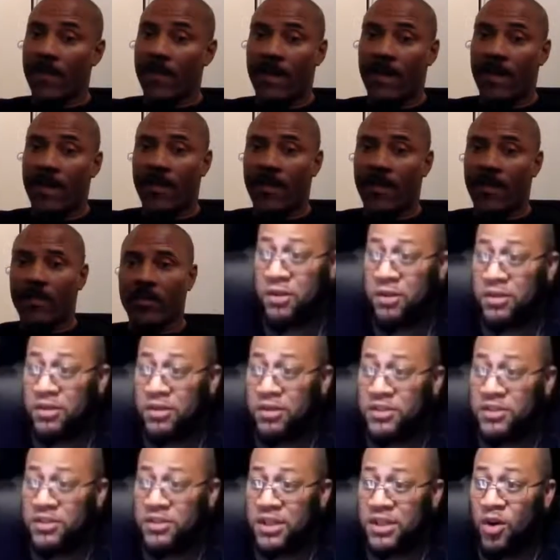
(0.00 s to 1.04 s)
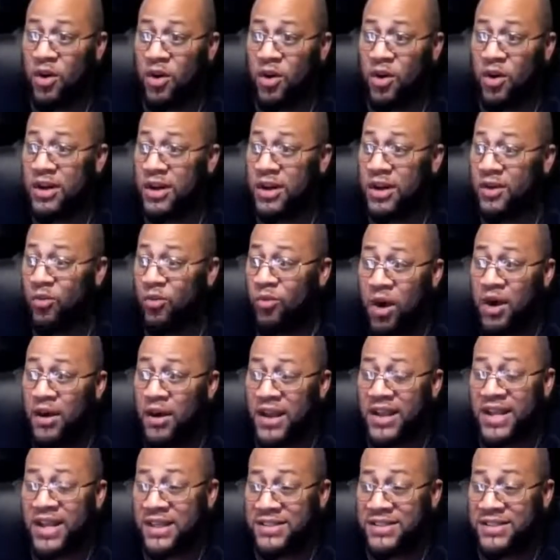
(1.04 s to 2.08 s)
Coconut milk or is it coconut water? Yeah, I
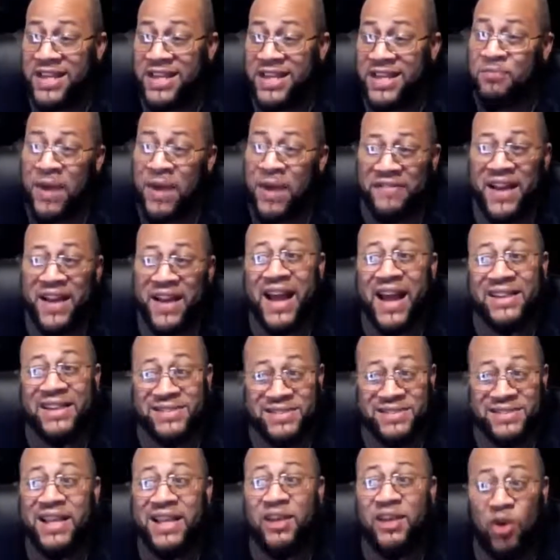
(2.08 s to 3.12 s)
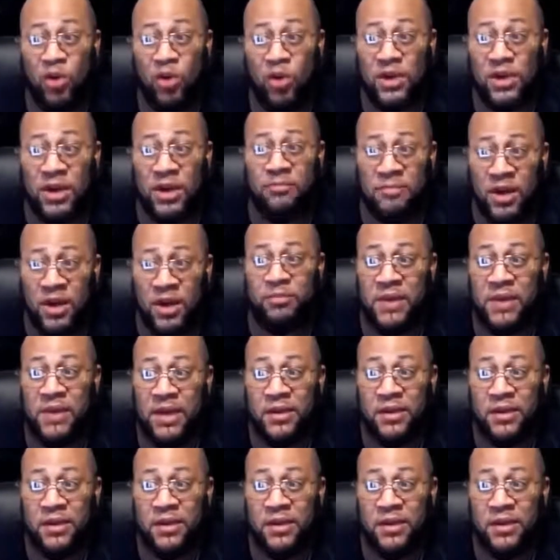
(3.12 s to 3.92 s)
seen. Matter of fact, I seen coconut milk, man.